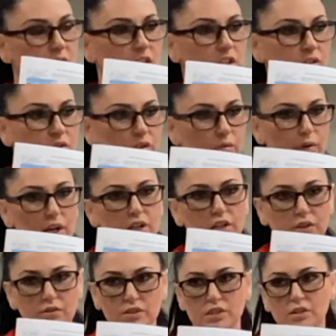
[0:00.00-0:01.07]
and then you can write
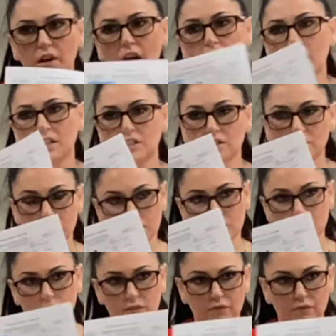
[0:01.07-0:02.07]
notes. So I like to use this one